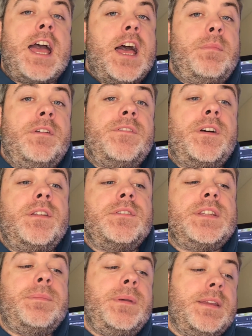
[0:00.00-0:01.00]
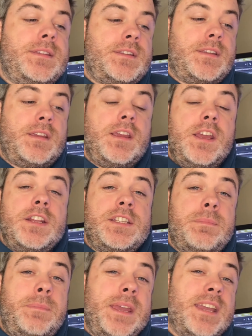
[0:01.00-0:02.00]
And my final tip is
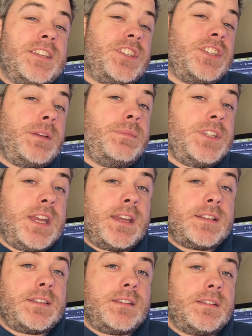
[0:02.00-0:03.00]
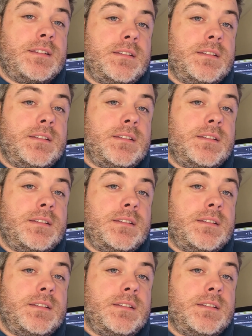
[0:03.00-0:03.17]
to pick a subject